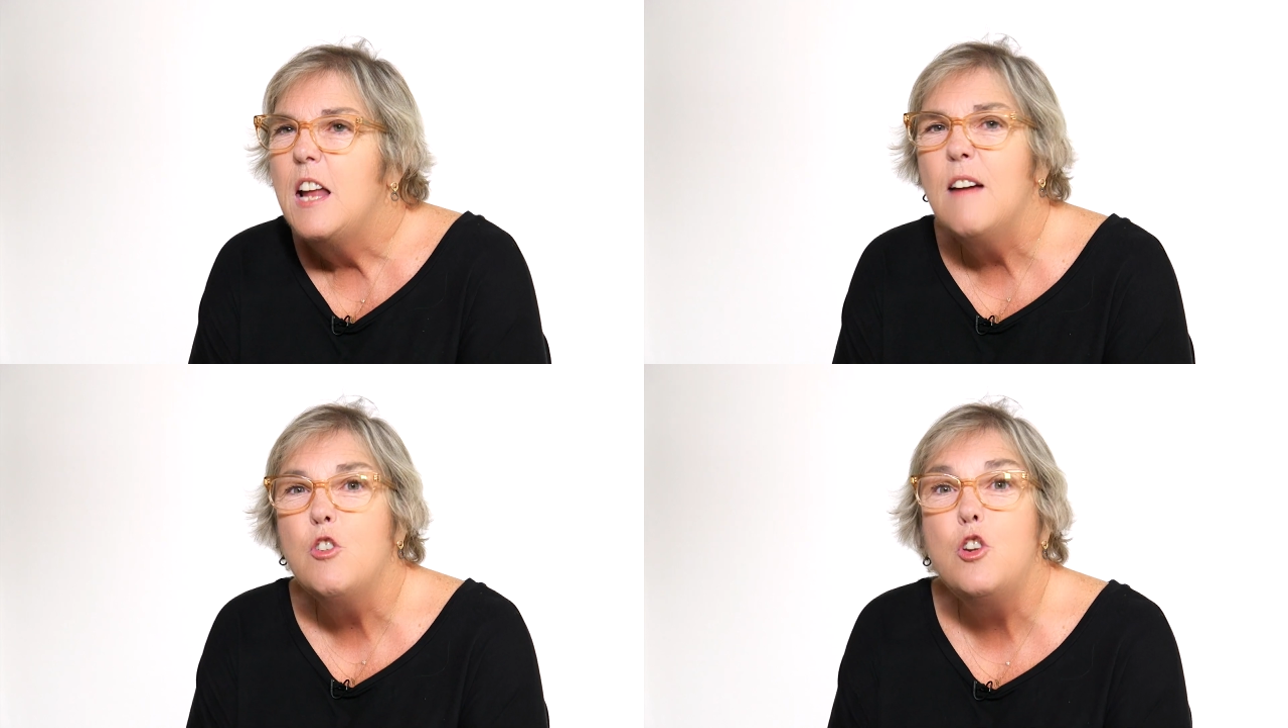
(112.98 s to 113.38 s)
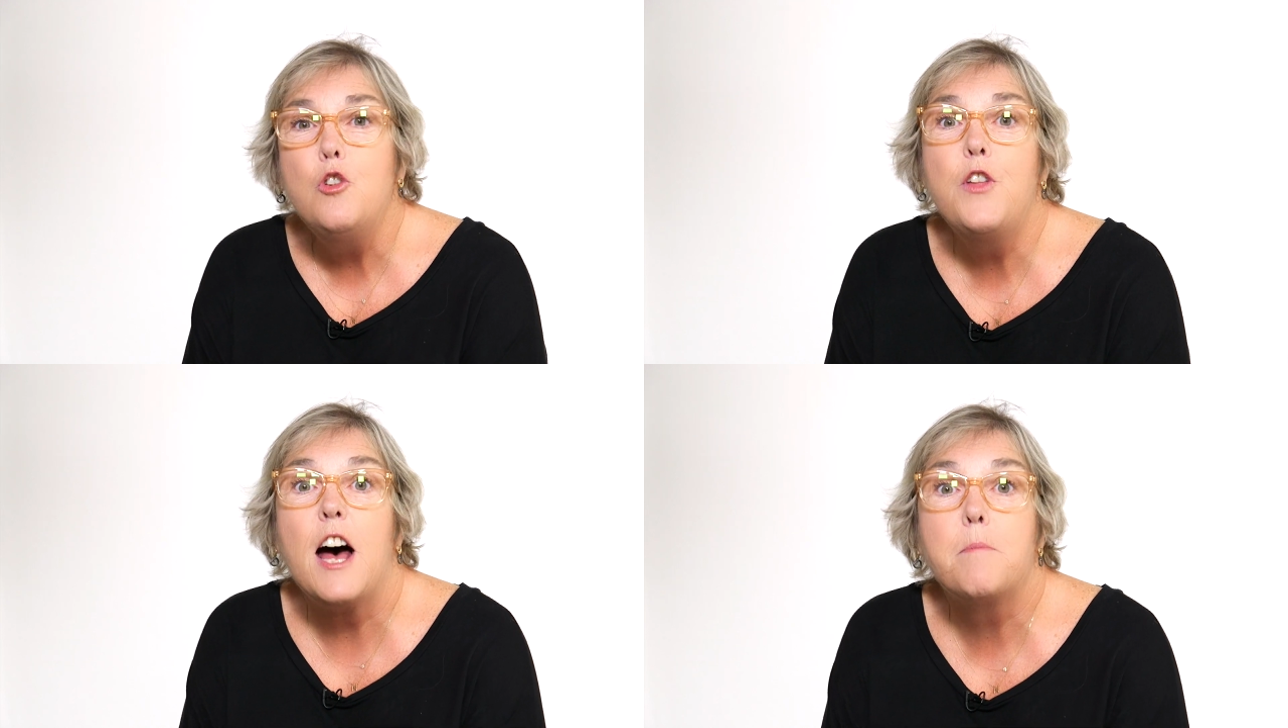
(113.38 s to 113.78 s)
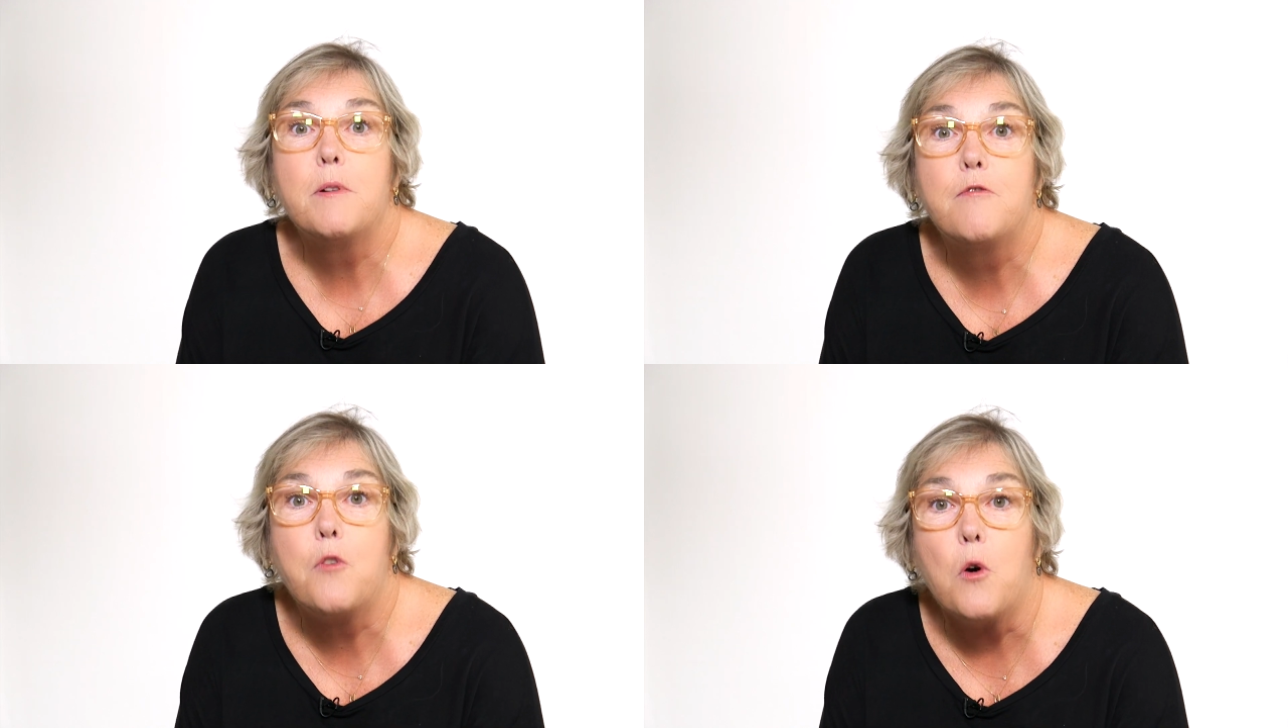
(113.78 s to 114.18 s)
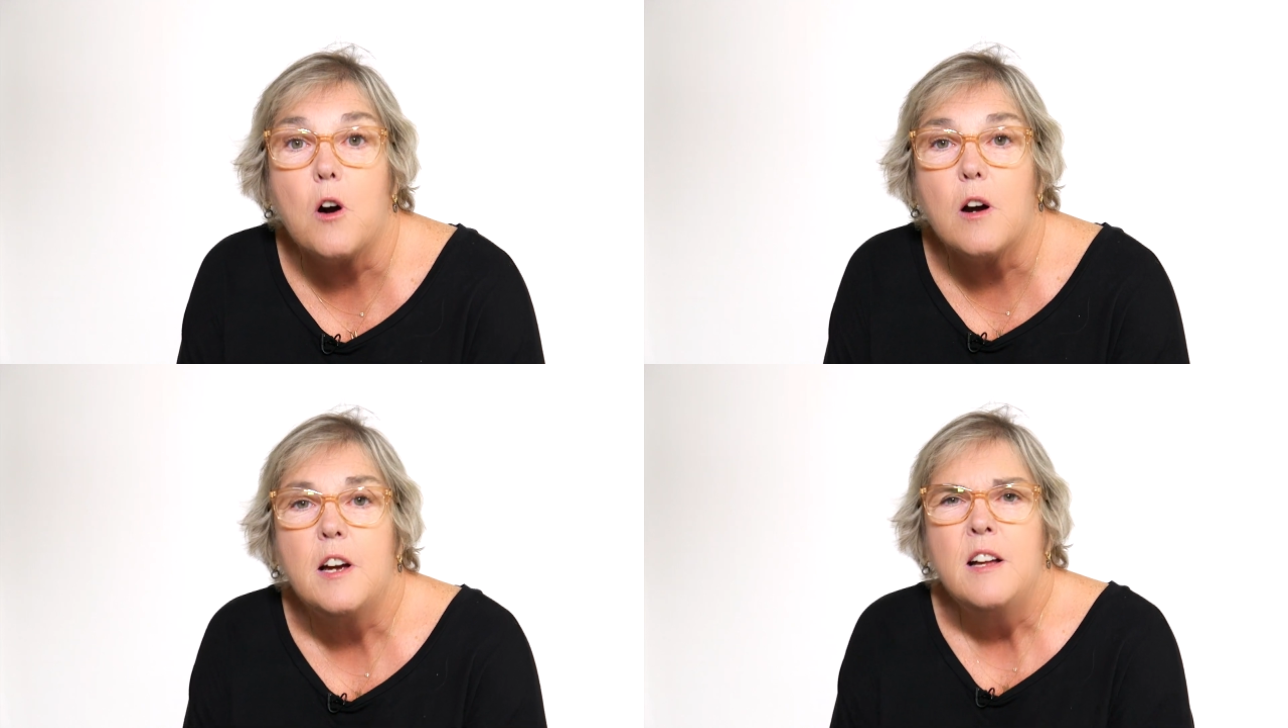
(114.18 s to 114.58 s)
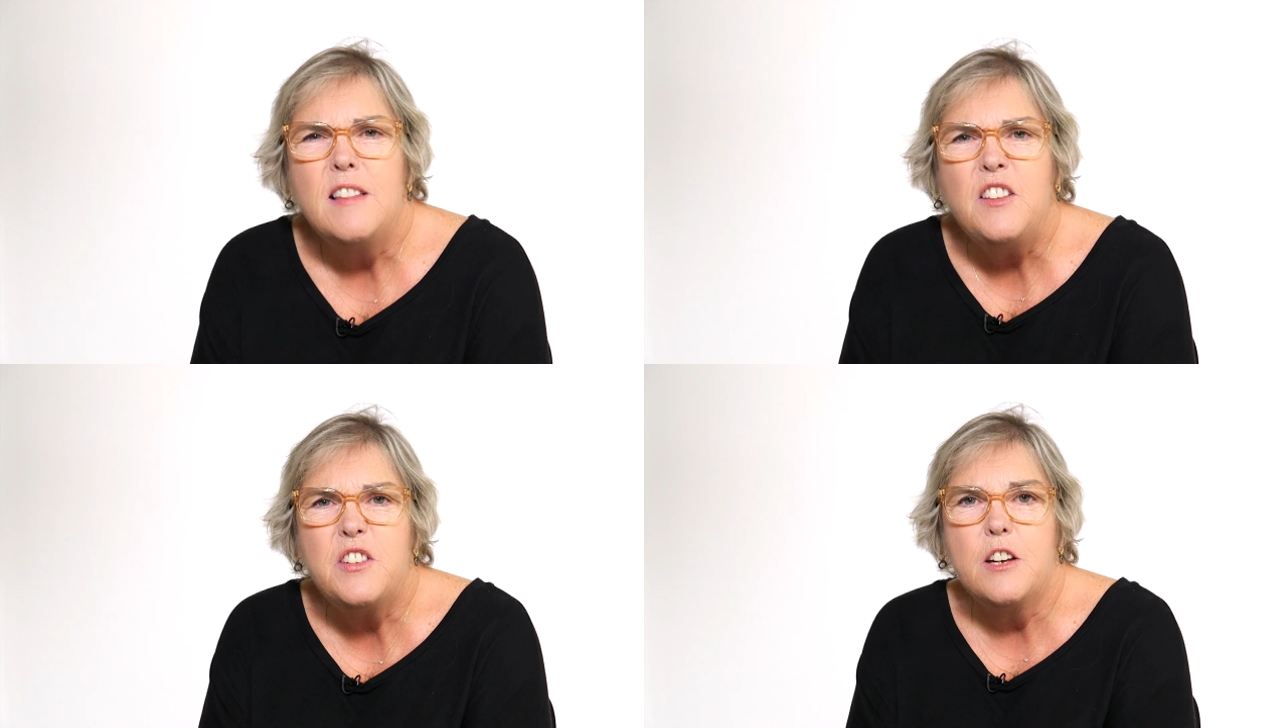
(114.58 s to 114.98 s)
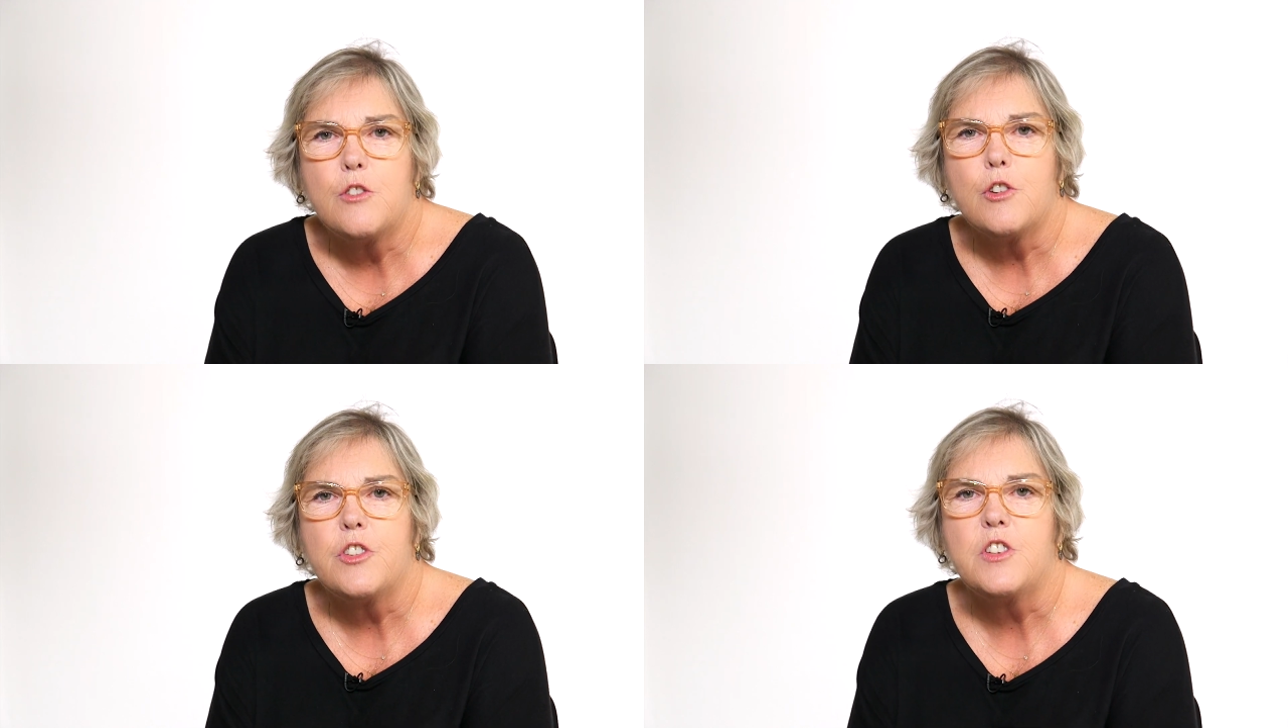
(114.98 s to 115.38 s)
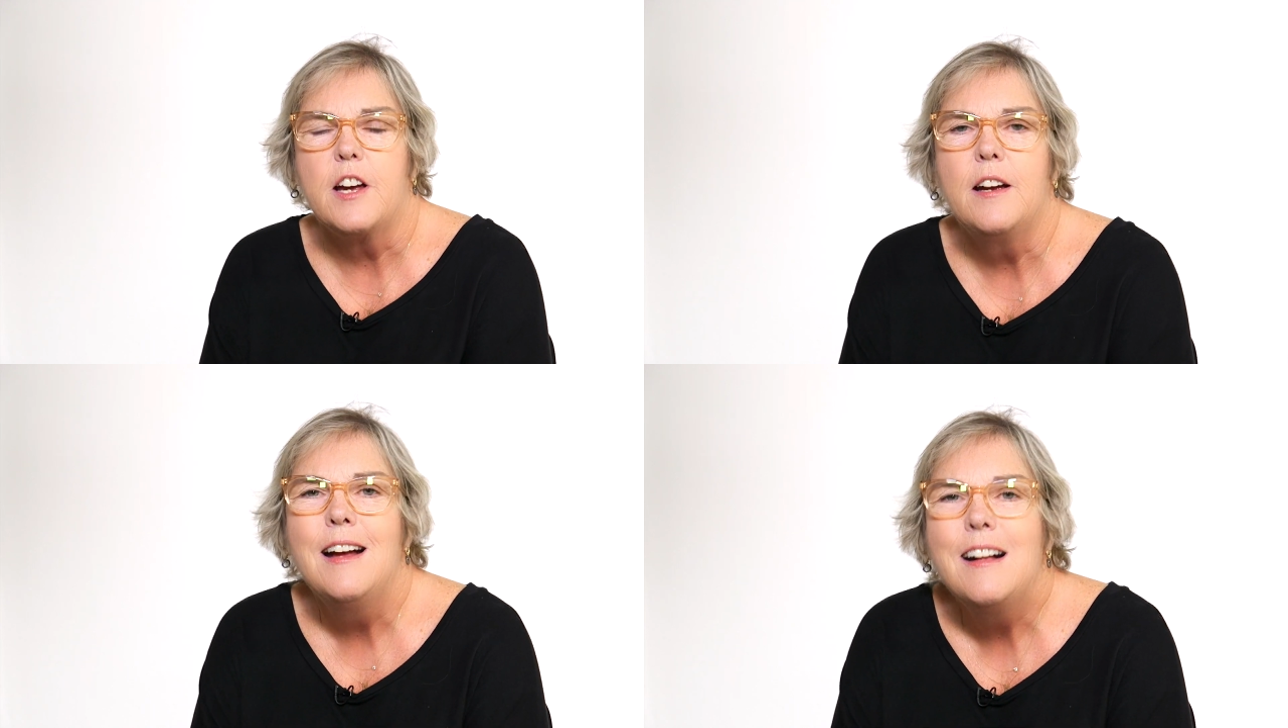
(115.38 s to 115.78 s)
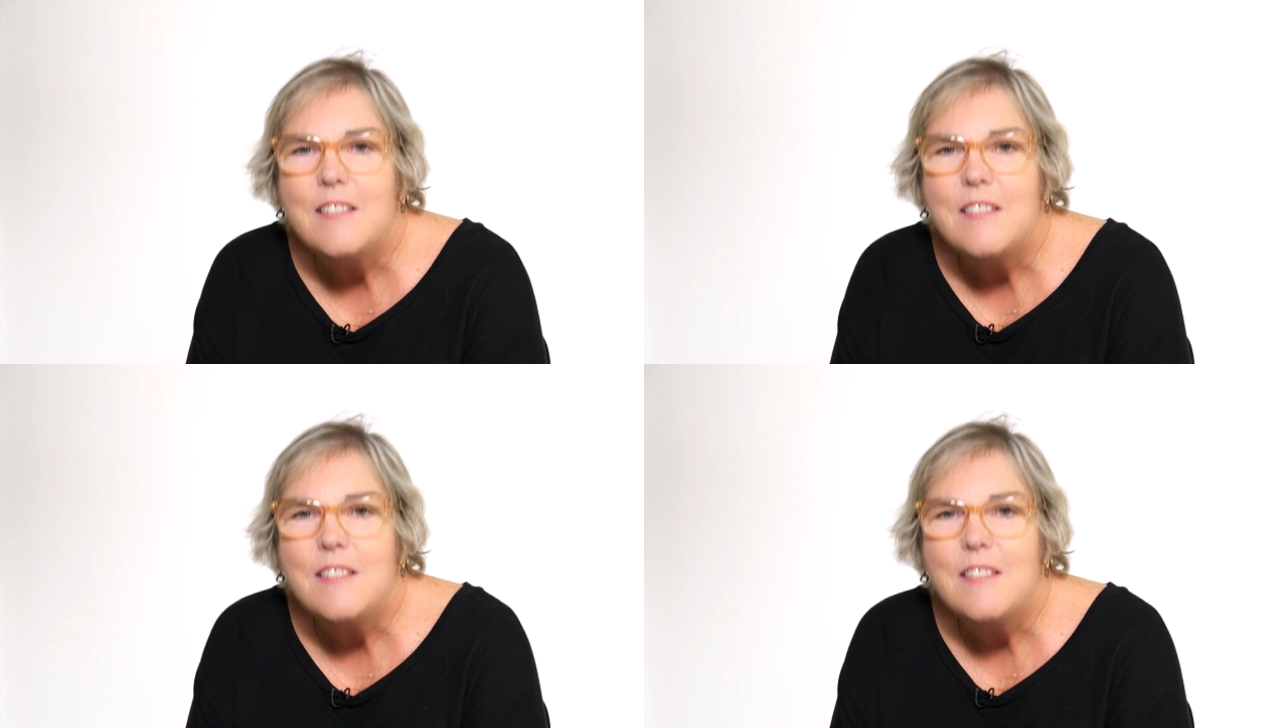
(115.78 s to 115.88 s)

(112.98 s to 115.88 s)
never knew that before. That's interesting.